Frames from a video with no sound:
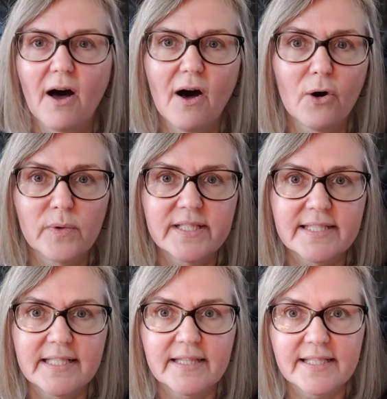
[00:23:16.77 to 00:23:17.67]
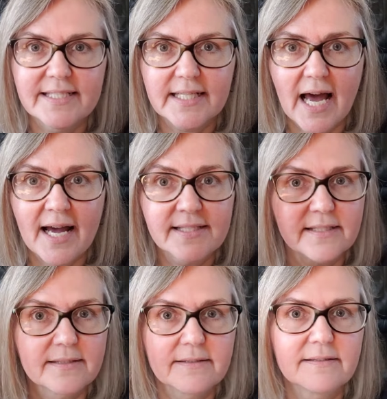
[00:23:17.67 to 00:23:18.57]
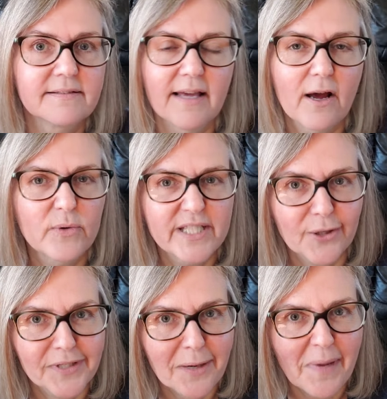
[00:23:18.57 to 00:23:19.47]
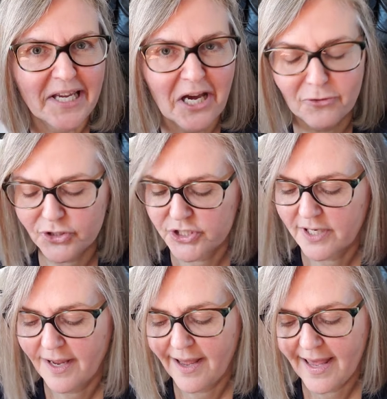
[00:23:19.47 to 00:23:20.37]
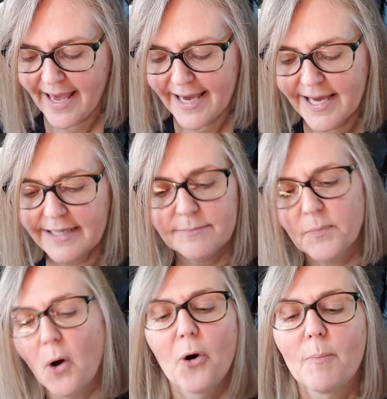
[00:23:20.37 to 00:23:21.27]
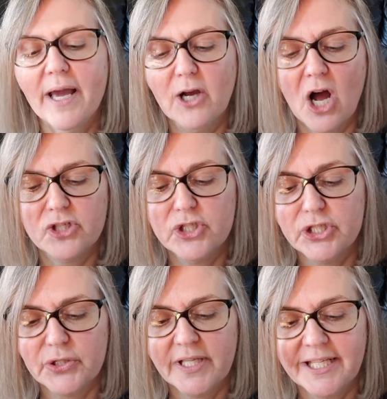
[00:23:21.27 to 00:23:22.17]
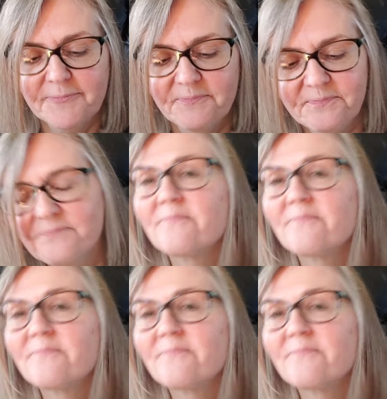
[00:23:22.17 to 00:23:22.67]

Always need these guys because they always go down my couch. And oh my gosh, Judy,